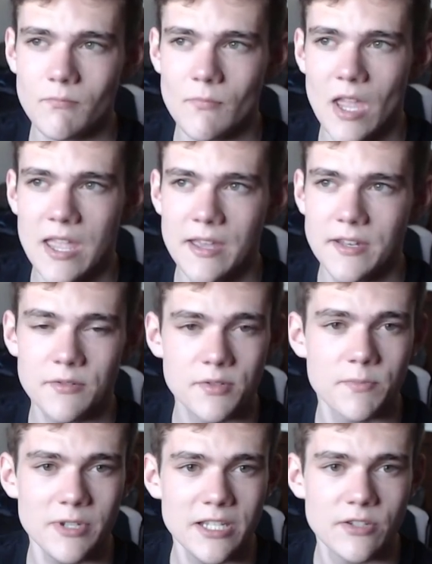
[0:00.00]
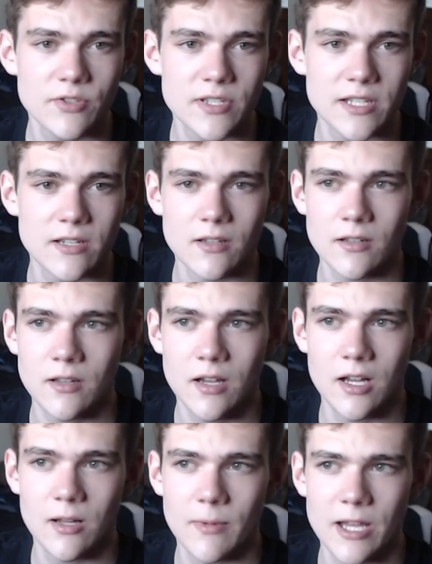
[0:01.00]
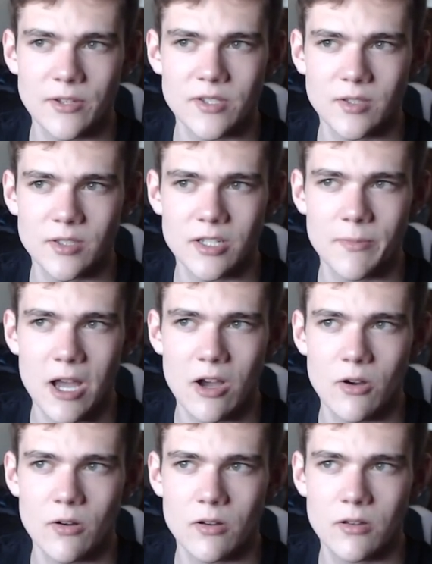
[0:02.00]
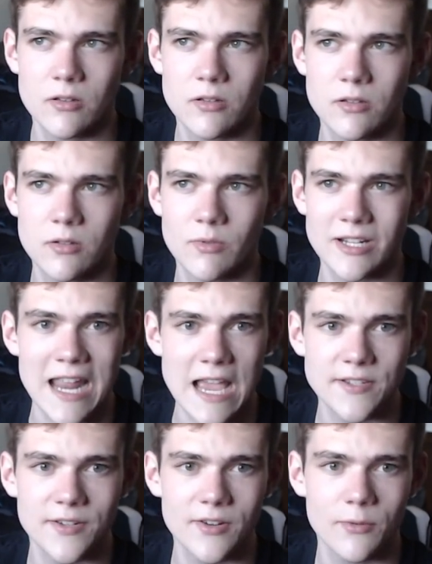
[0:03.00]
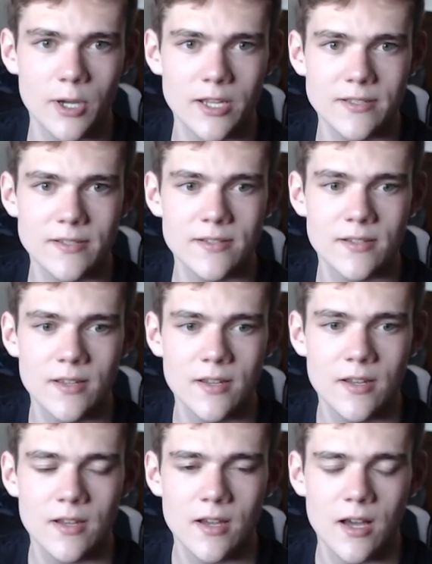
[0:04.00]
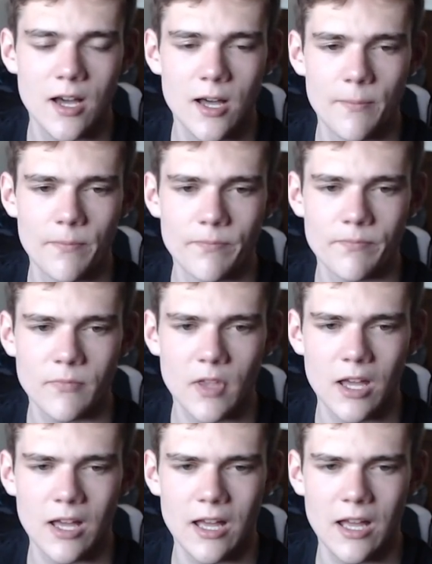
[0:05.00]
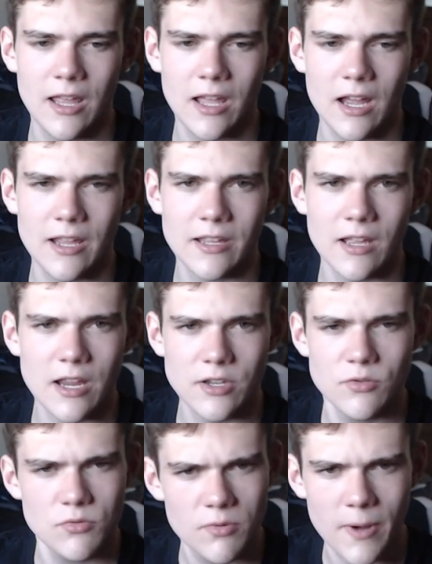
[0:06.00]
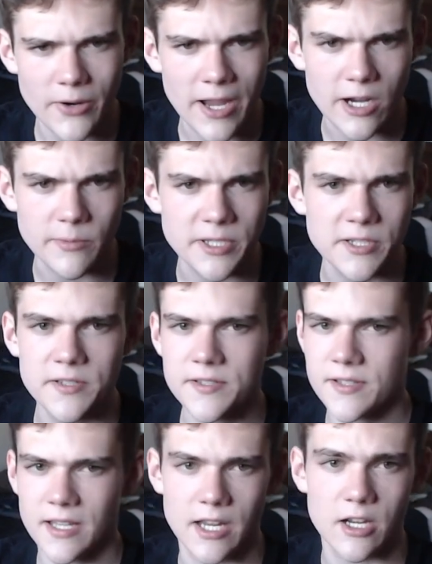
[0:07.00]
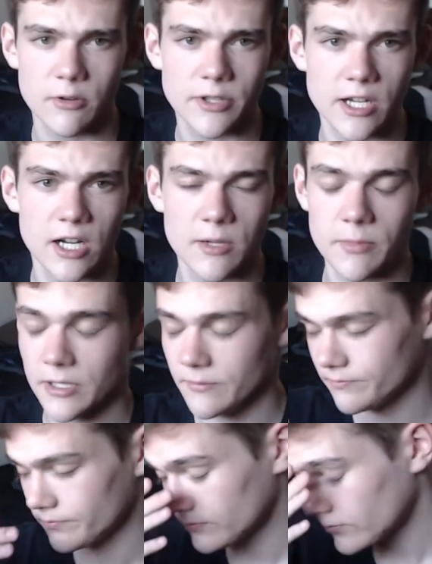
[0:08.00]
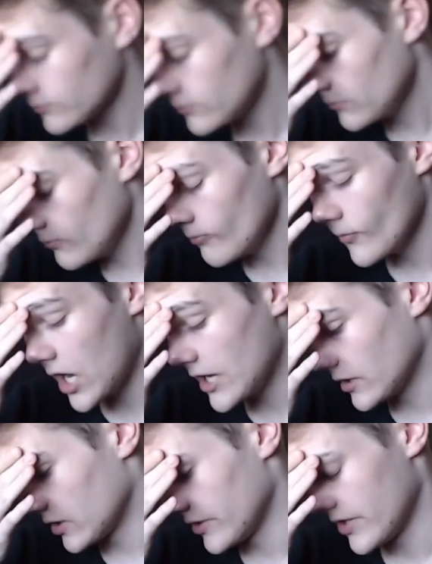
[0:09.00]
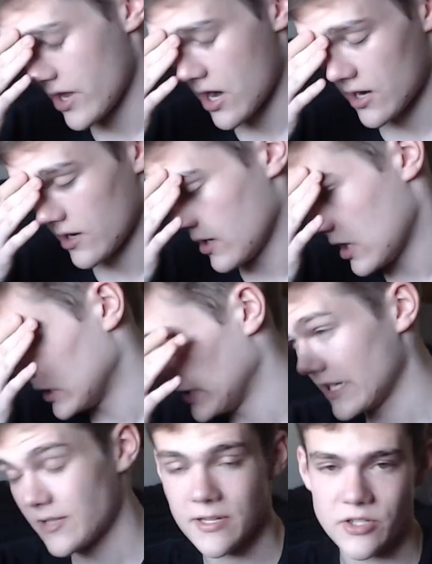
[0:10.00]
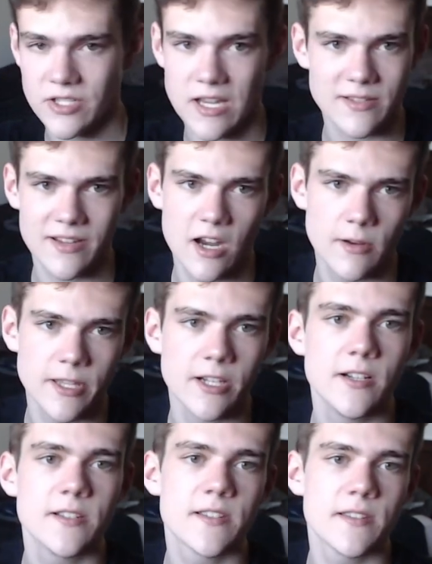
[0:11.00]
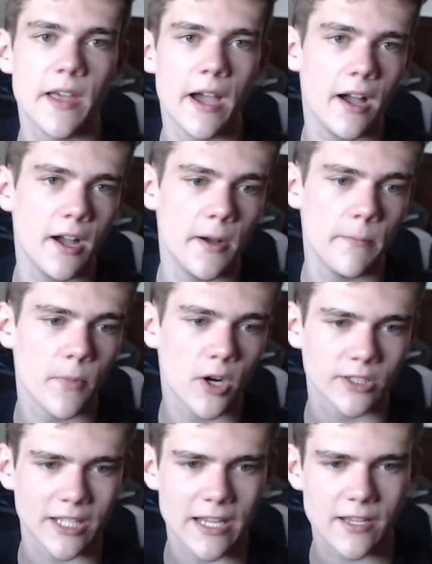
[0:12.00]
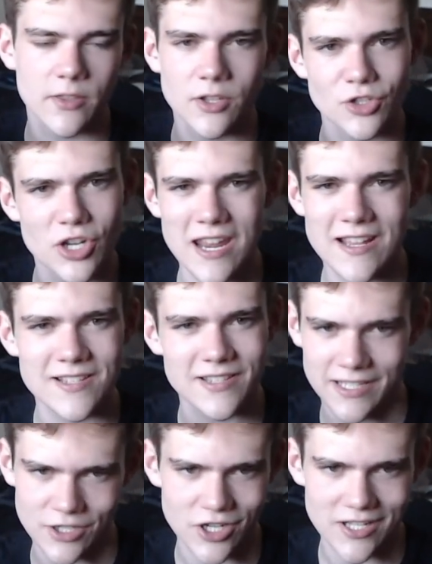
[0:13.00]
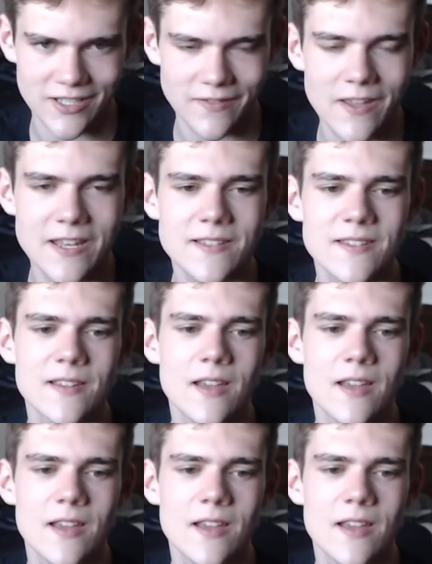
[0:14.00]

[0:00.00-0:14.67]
And it was pretty interesting. I also learned about what an S-hook was. I knew about carabiners, like I know what they are, but I learned that there are like special types of carabiners that are like the chains in like a chain link fence,